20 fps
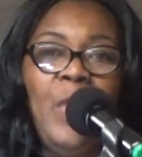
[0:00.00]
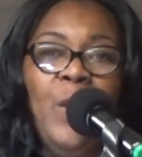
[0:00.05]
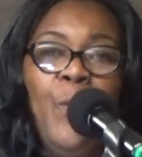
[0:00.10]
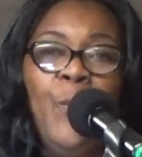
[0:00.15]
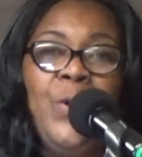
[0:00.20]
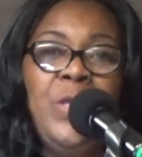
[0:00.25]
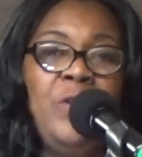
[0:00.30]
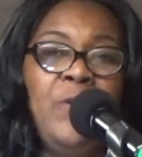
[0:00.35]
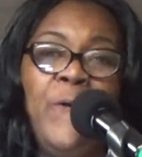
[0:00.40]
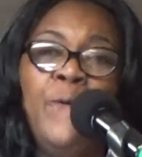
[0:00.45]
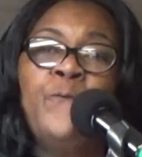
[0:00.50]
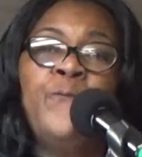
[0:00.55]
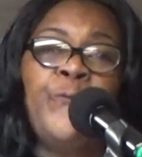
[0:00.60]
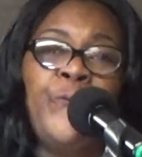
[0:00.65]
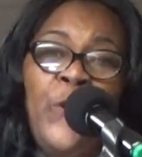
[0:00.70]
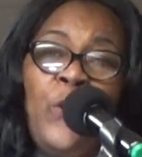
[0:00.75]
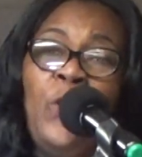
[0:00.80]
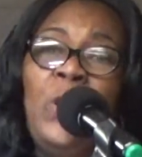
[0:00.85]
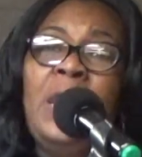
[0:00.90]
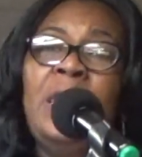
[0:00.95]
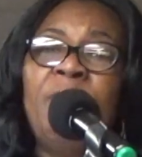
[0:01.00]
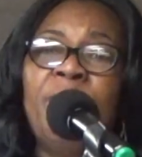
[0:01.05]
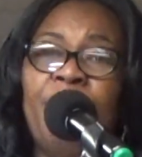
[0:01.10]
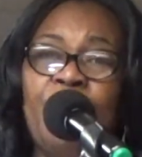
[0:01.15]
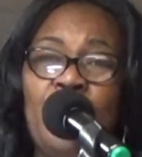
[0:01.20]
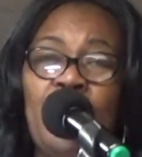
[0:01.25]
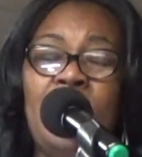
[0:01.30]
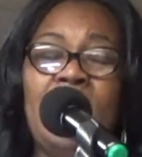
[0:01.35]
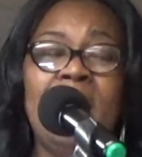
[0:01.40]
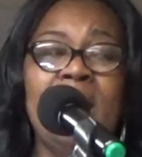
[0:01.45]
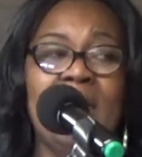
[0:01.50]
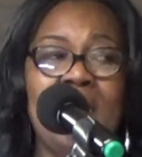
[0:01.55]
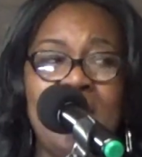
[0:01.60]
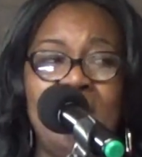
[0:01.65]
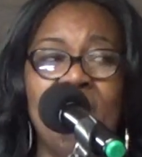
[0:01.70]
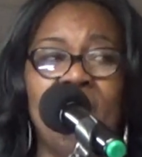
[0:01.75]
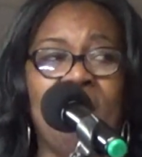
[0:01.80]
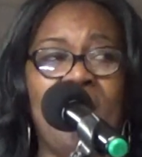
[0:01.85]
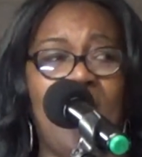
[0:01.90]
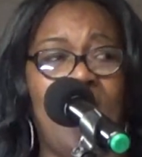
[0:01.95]
When you fully, fully
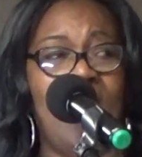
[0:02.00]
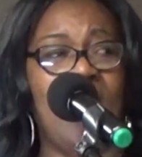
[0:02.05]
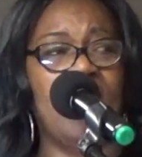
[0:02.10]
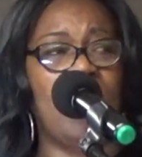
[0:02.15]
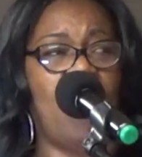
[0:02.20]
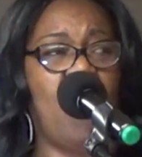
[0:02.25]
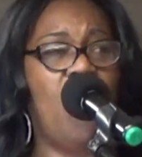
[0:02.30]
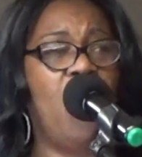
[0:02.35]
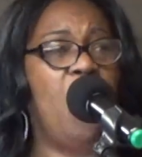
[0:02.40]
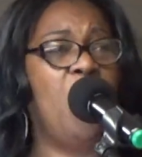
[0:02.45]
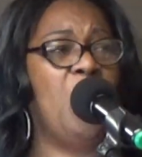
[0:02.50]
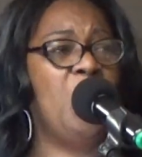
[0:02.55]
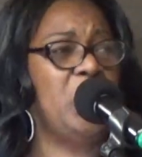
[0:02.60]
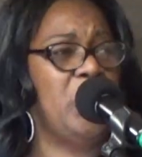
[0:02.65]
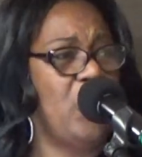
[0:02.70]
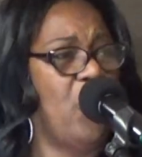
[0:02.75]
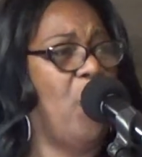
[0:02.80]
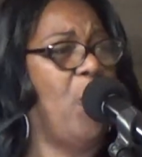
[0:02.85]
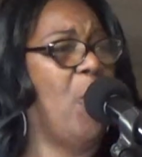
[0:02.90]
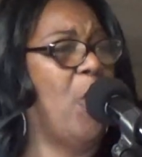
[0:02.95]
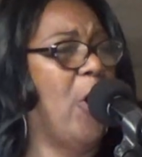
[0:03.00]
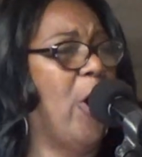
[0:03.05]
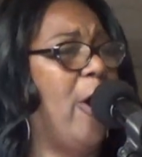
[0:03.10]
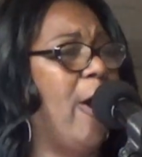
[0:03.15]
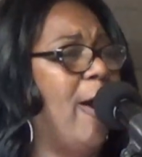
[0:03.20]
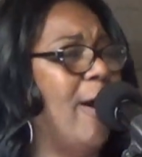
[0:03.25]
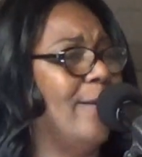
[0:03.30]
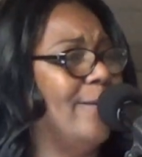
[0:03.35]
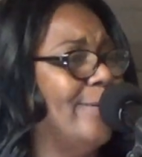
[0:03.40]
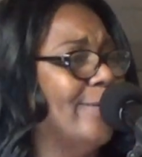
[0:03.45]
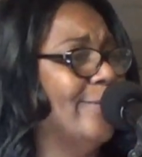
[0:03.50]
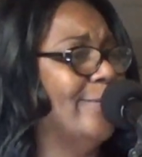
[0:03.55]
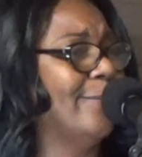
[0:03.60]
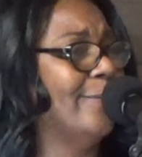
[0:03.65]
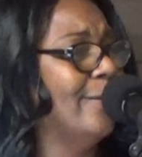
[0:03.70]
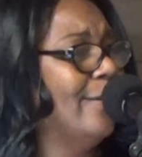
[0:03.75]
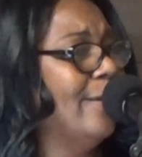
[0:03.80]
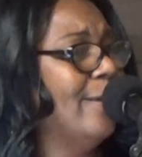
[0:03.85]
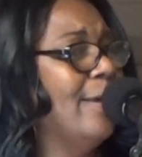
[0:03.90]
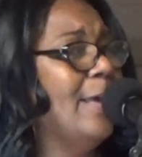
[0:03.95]
give God all your heart,
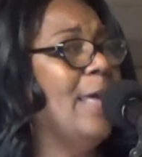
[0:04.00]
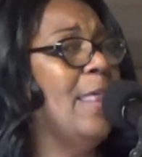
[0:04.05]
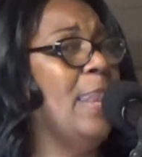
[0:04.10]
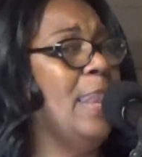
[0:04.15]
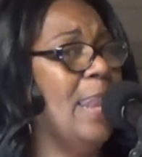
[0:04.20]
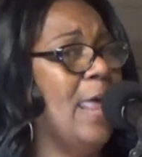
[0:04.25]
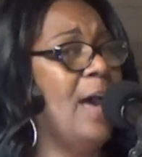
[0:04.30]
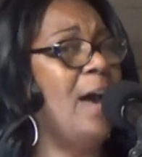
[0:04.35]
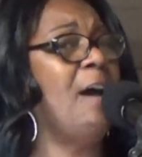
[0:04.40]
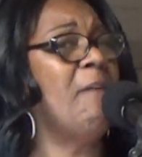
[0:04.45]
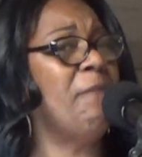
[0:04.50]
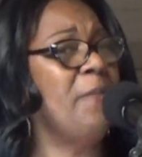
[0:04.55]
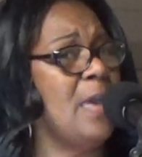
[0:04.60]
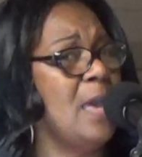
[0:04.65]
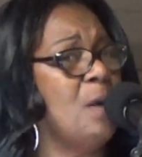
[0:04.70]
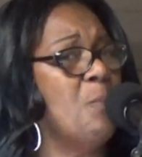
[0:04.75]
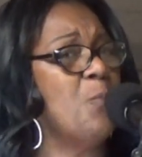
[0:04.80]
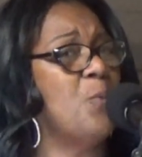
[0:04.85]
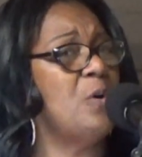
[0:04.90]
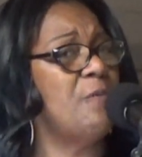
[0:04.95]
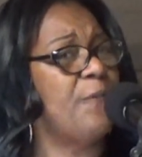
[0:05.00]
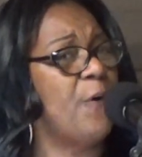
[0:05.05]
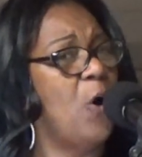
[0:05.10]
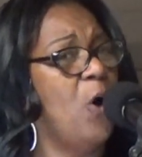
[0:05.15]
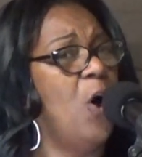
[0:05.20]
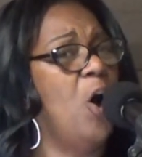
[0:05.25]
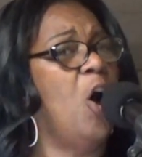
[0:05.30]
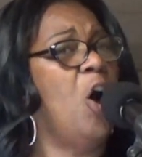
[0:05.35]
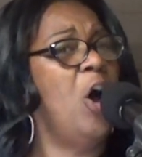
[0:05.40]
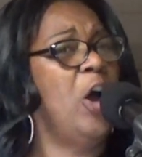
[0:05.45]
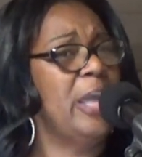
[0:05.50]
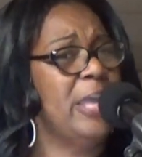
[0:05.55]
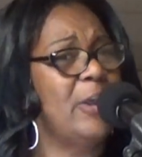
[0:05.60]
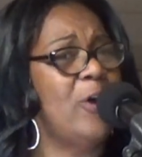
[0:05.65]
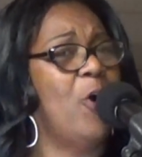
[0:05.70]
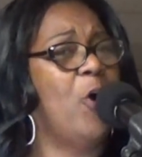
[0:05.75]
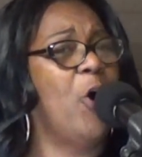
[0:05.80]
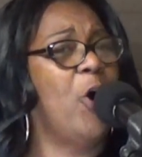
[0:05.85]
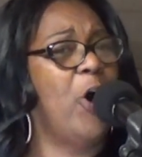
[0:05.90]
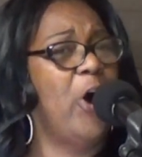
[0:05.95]
love him with all
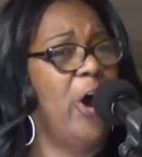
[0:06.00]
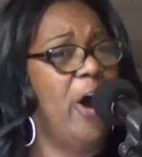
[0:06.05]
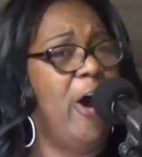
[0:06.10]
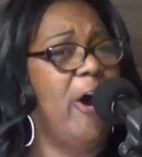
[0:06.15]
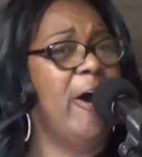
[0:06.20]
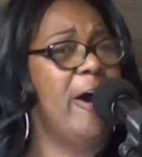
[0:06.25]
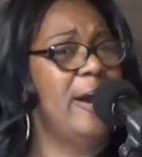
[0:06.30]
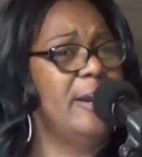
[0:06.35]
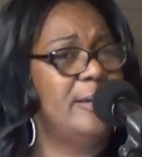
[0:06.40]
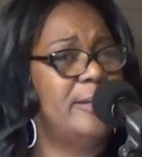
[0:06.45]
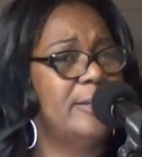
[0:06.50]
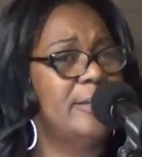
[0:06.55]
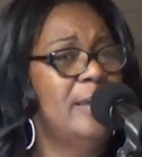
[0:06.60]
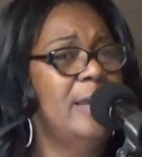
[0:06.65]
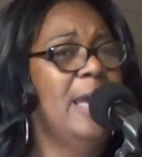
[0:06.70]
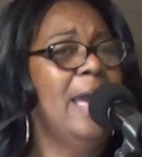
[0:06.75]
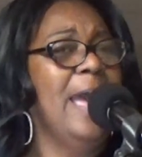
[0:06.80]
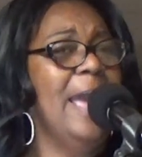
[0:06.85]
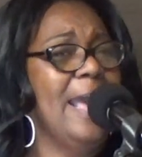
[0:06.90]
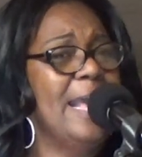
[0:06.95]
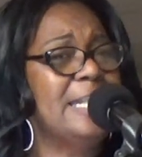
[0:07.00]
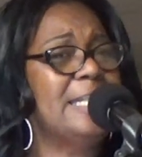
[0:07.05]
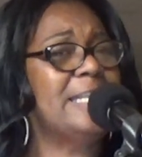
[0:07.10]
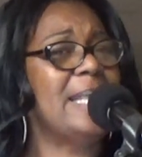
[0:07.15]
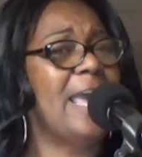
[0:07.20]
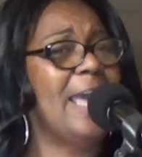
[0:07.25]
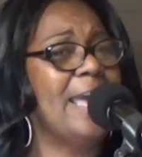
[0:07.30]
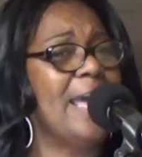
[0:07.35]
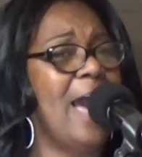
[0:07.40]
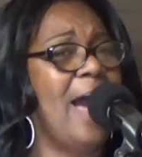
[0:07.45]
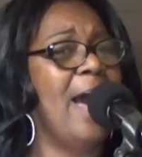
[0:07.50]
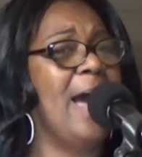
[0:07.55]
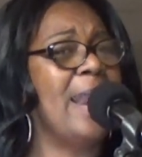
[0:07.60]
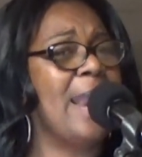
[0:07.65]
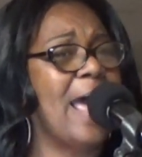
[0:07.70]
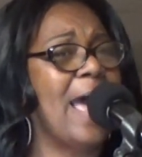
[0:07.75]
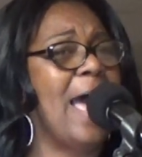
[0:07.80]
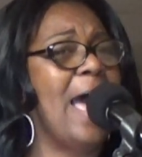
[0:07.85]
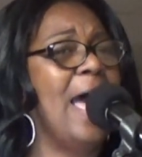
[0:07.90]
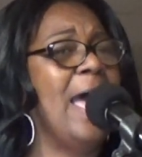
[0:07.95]
your heart, and say,
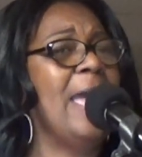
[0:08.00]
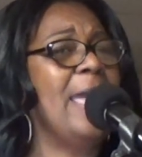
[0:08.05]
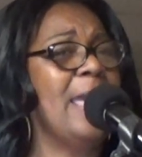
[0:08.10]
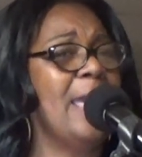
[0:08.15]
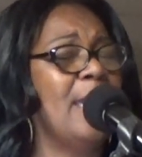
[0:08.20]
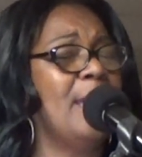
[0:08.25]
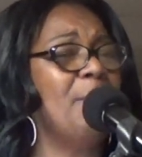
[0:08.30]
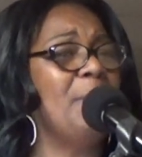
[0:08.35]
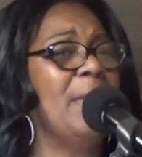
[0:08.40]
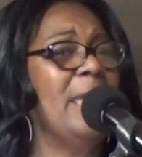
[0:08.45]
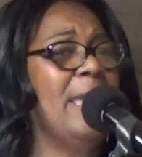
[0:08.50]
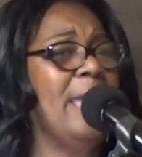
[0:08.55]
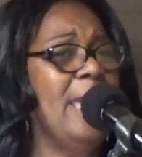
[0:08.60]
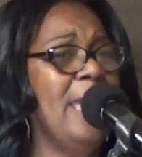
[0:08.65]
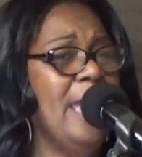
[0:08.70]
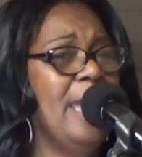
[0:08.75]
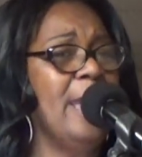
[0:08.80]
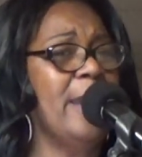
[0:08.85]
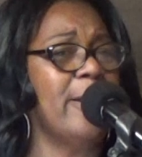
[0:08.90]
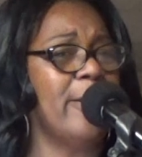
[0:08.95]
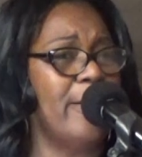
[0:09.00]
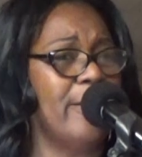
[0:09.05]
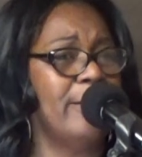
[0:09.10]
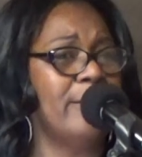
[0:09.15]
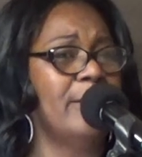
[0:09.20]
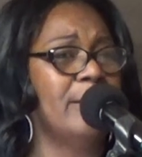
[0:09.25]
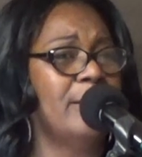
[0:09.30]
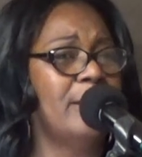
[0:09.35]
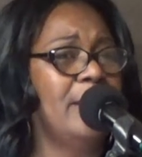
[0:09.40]
God, I am here.